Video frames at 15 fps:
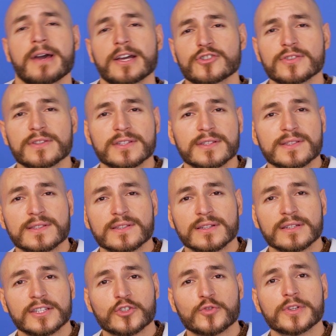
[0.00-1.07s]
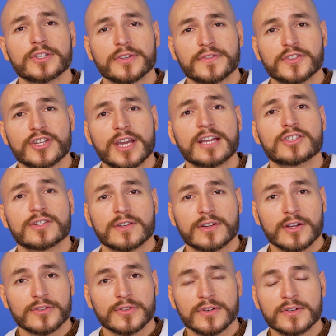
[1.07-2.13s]
measure this degree of change in
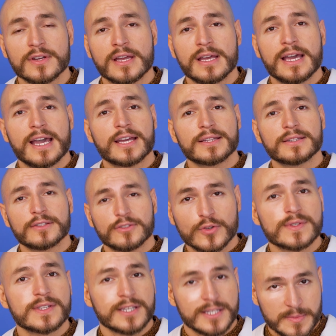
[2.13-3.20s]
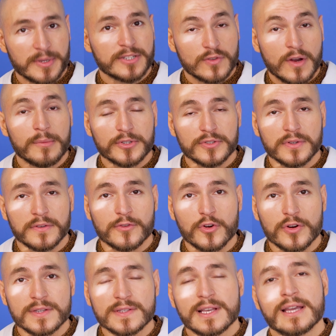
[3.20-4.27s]
color and using a spectrometer, of
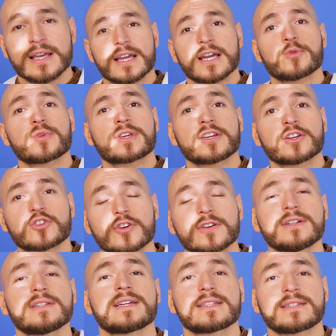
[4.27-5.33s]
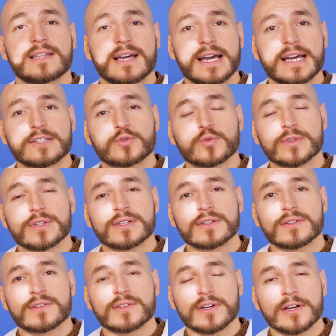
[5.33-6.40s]
course, and we can correlate that
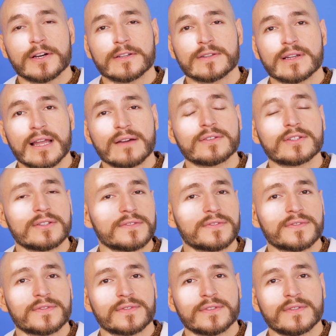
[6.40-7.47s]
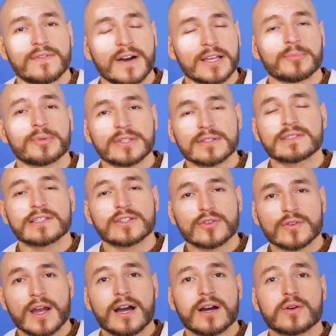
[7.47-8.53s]
with the level of viability
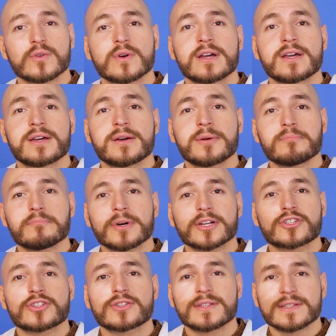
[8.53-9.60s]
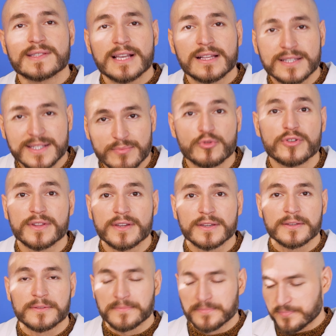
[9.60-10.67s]
or how much the cell is
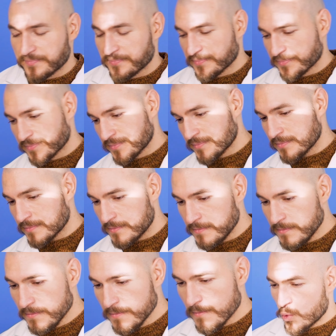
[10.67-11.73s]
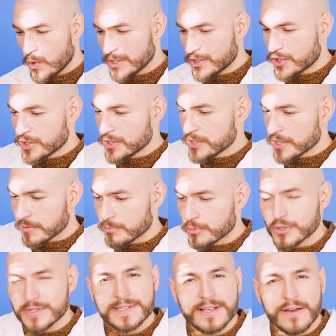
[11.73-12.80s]
breathing. Question
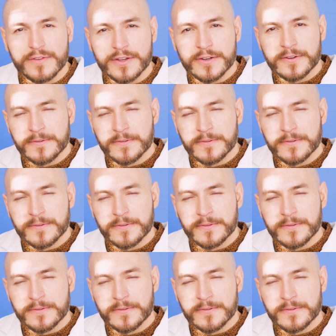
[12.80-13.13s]
number 7.